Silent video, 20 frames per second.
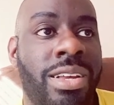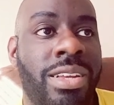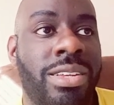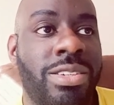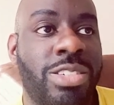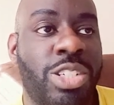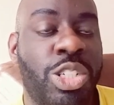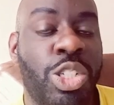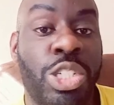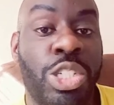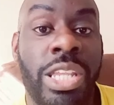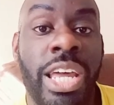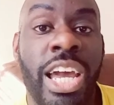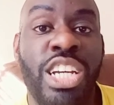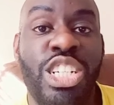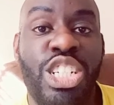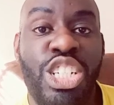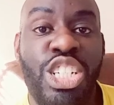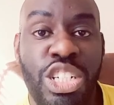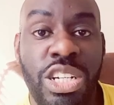they
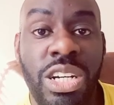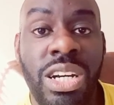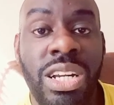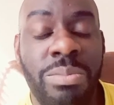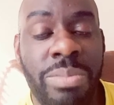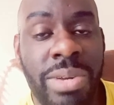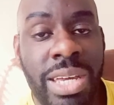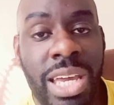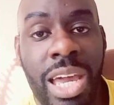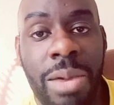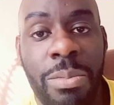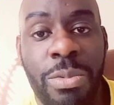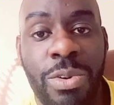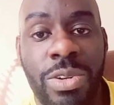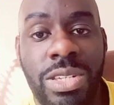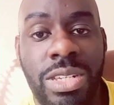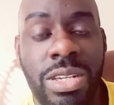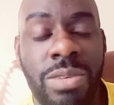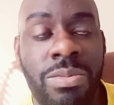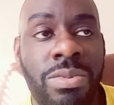should be able
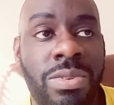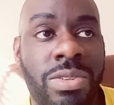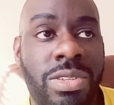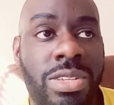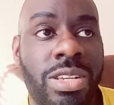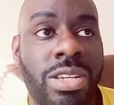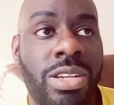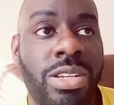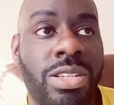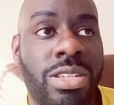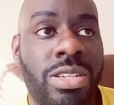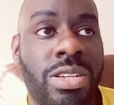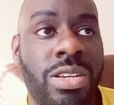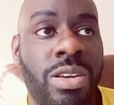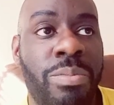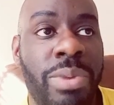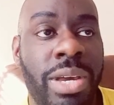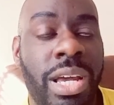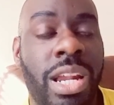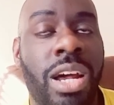to
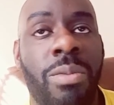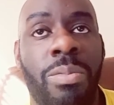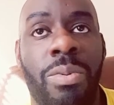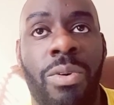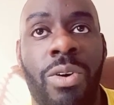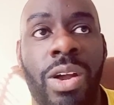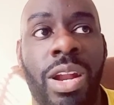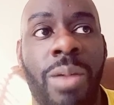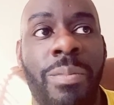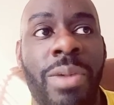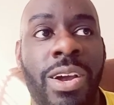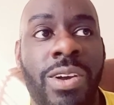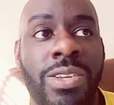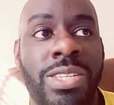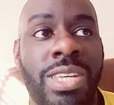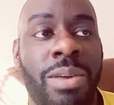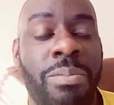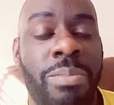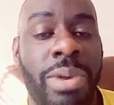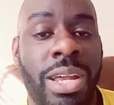beat up on. I'm not gonna
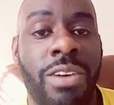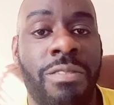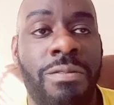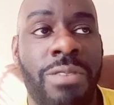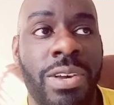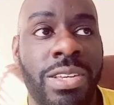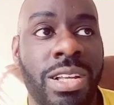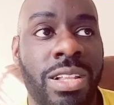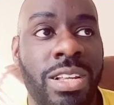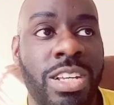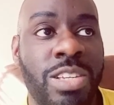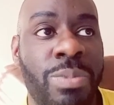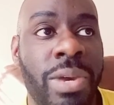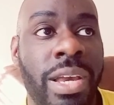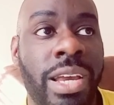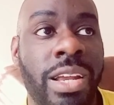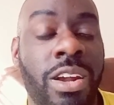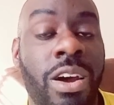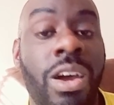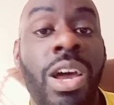say beat up physically
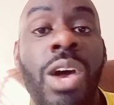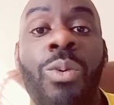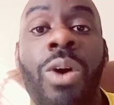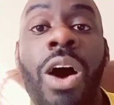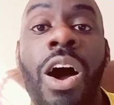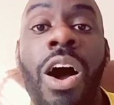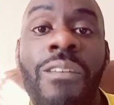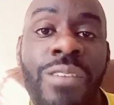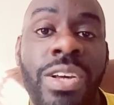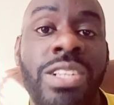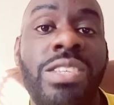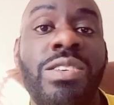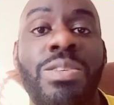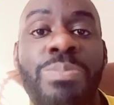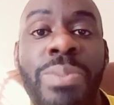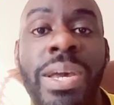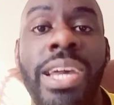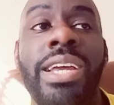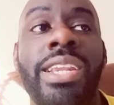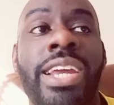speaking. Well, offensively
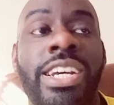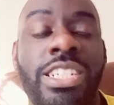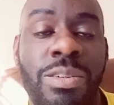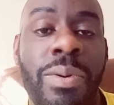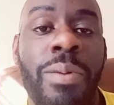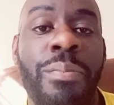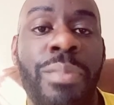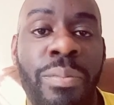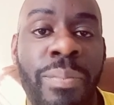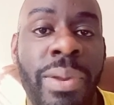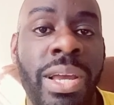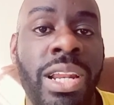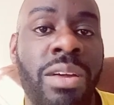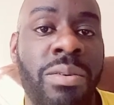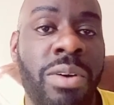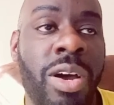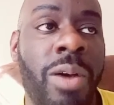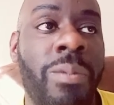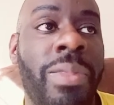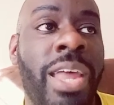speaking, they should be able to beat
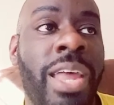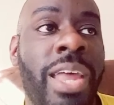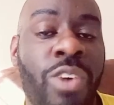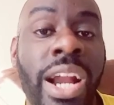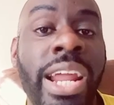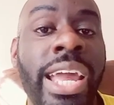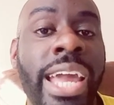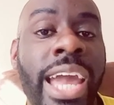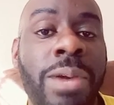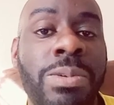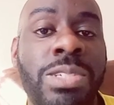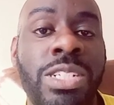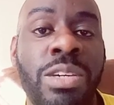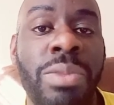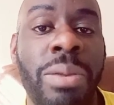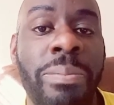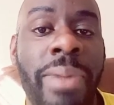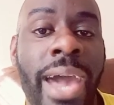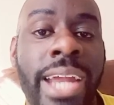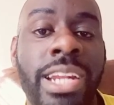them up. That running game should
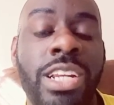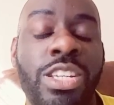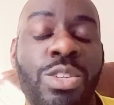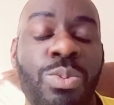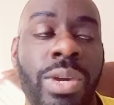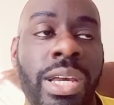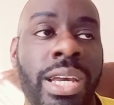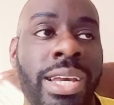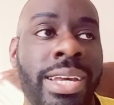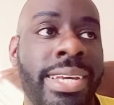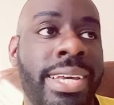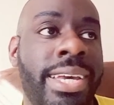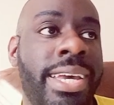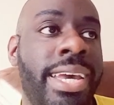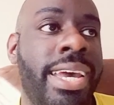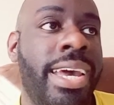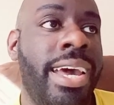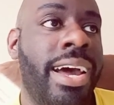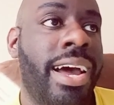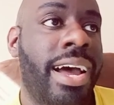be back this week.
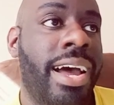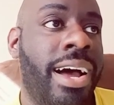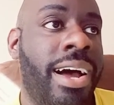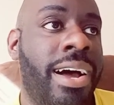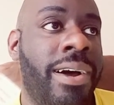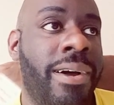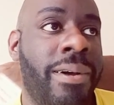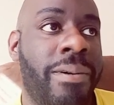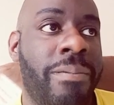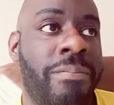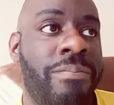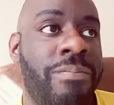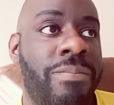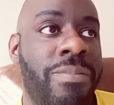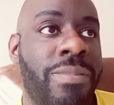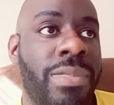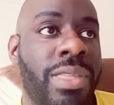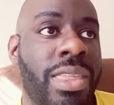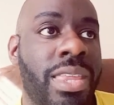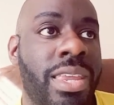Um,
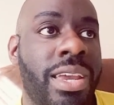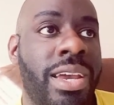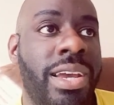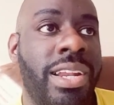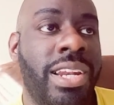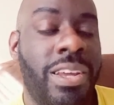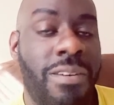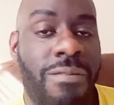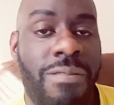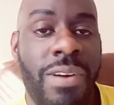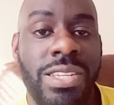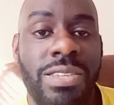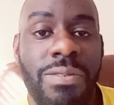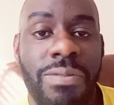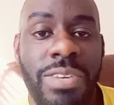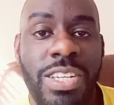Defensively